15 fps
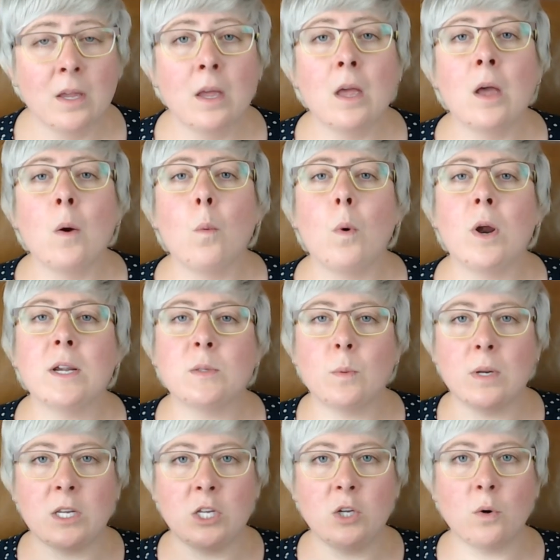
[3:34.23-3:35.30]
Whereas
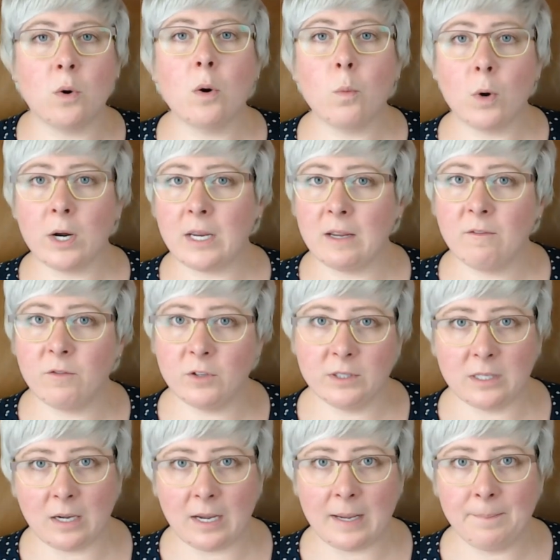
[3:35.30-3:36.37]
when you're working full
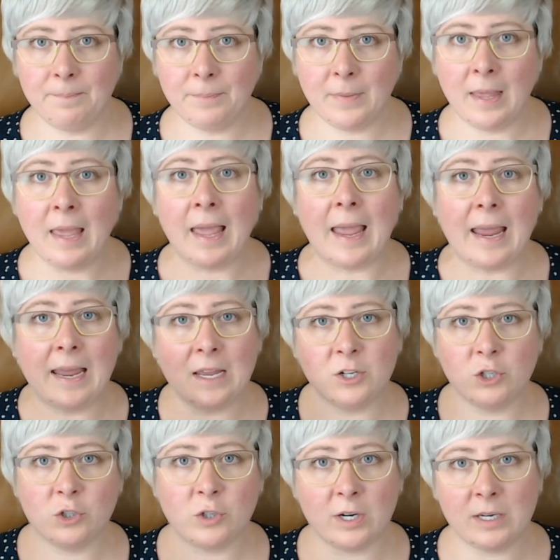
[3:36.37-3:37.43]
time, and you're
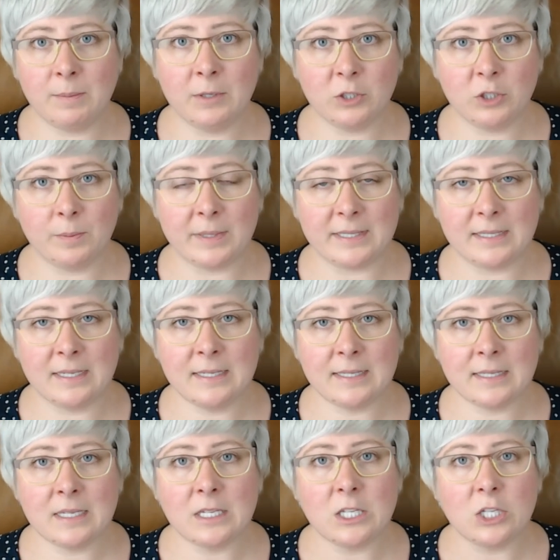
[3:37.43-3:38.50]
trying to build your
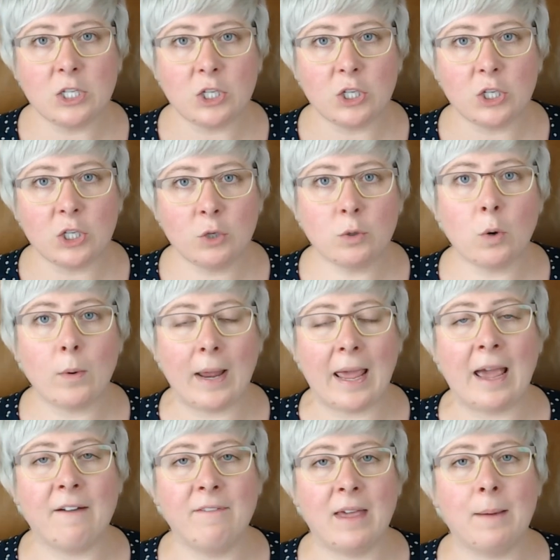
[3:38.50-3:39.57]
business, you don't
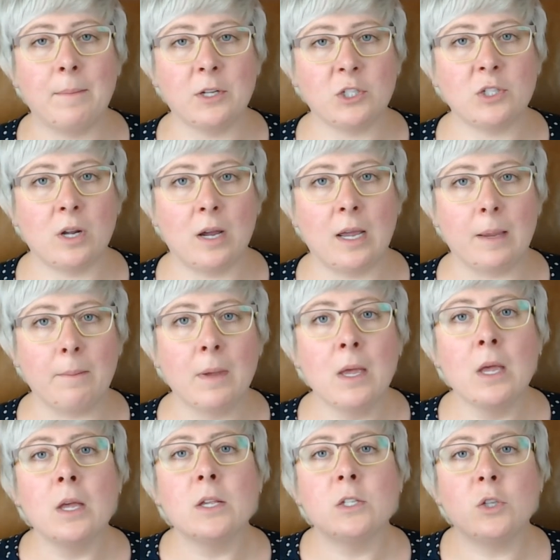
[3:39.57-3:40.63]
have that much time.
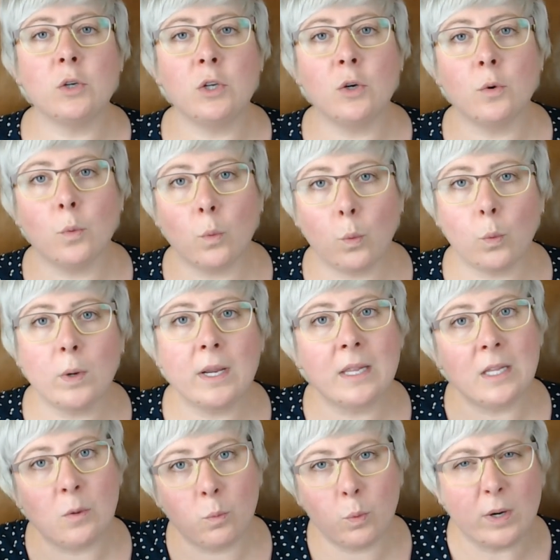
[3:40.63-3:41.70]
So you're
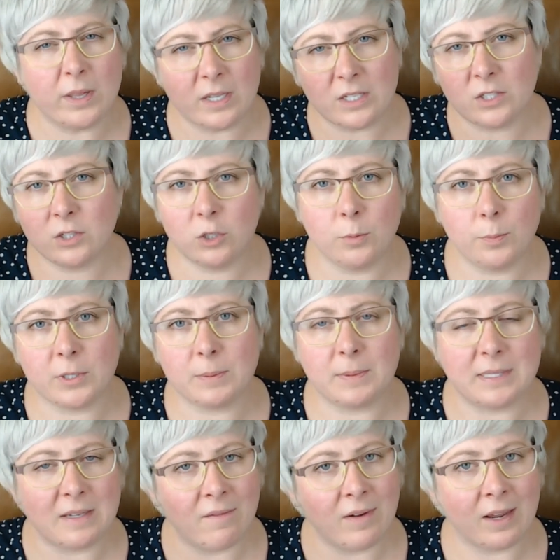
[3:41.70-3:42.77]
really, really super
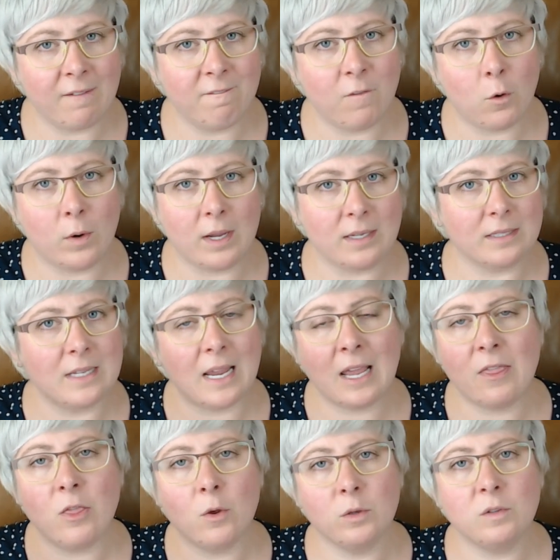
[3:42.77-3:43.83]
specific and focused in
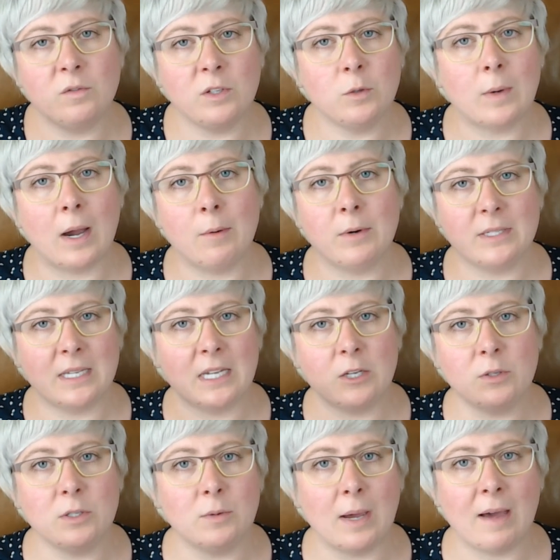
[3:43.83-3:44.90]
those few hours that you
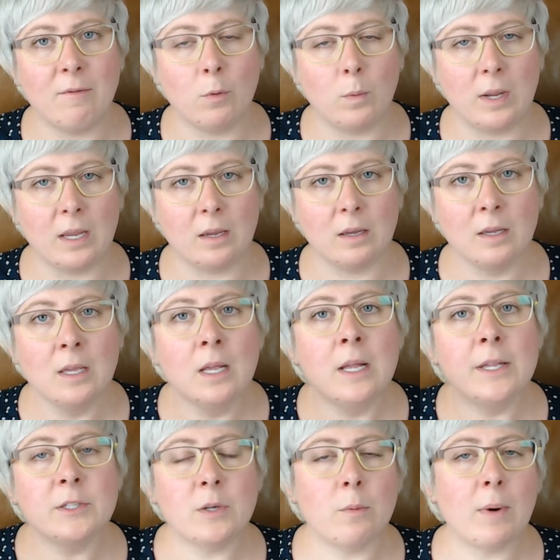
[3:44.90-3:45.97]
do have a week.
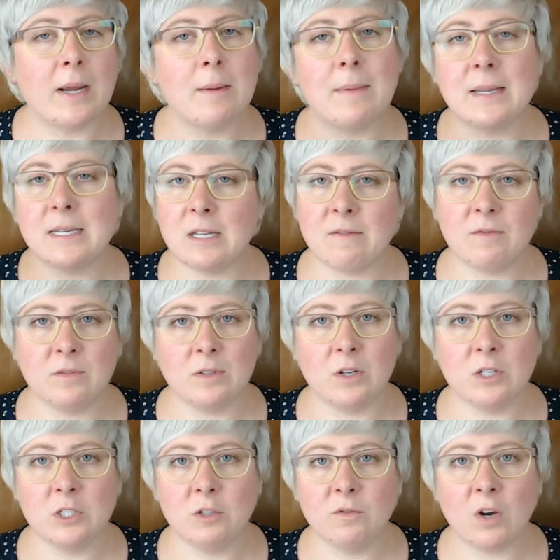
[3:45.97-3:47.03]
So I recommend if, as long
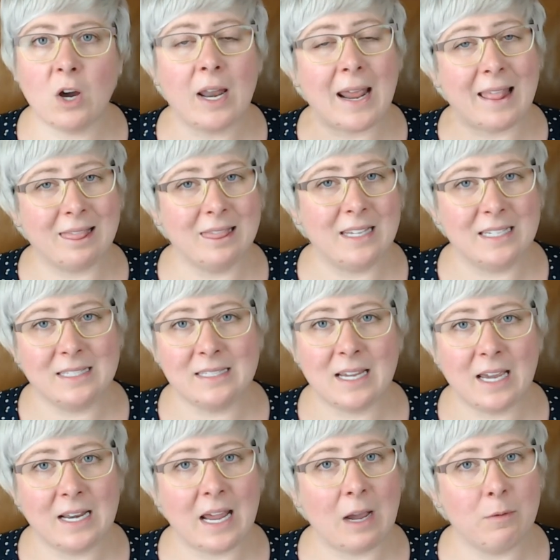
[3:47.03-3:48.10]
as you've got at least
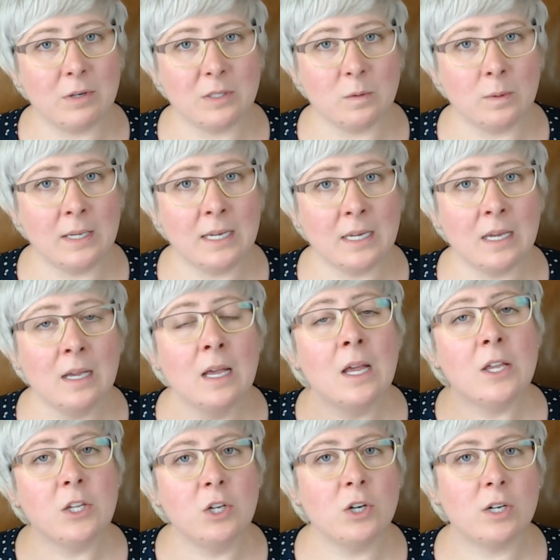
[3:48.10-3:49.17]
10 hours a week,
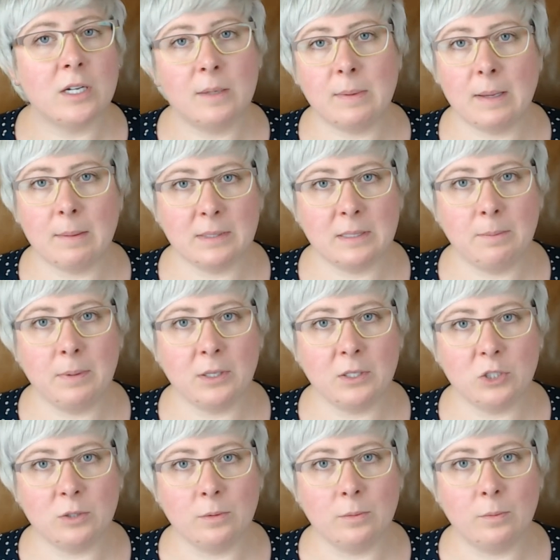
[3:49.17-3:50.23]
you're going to be able to build
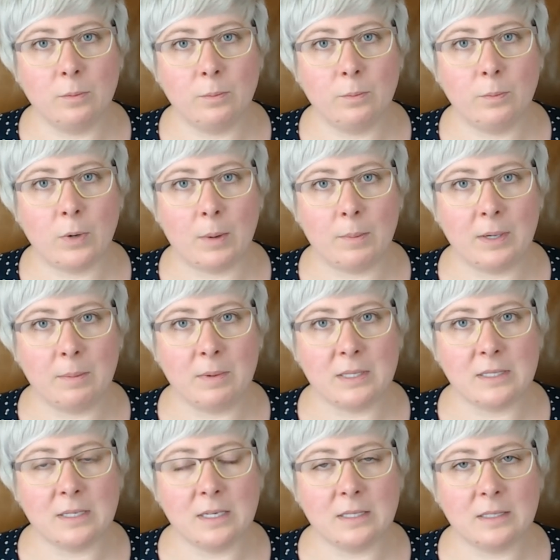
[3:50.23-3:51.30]
your property
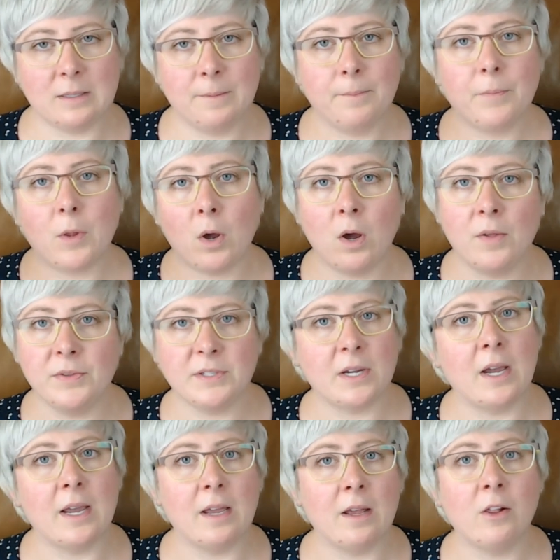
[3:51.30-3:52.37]
business on
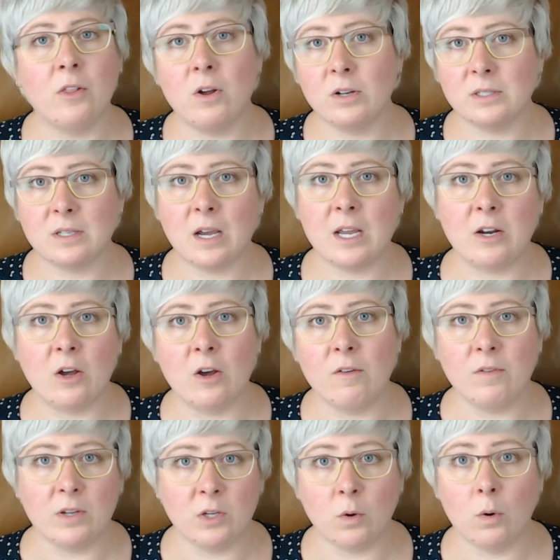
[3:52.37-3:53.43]
site alongside of
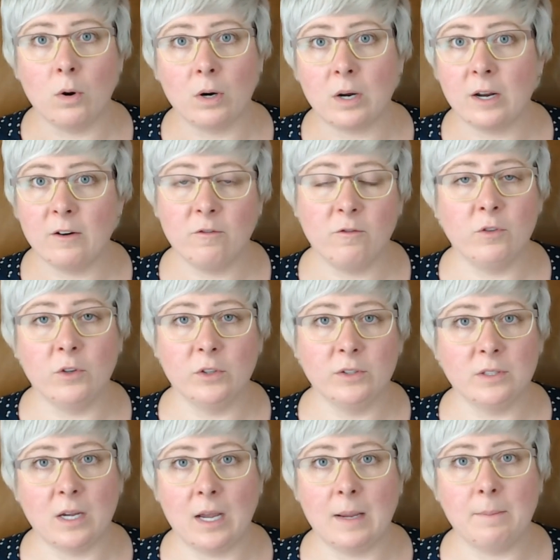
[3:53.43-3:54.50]
your kind of
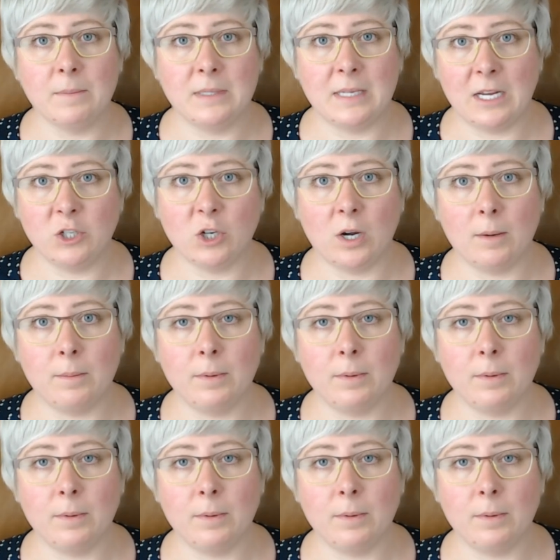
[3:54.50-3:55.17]
full-time day job.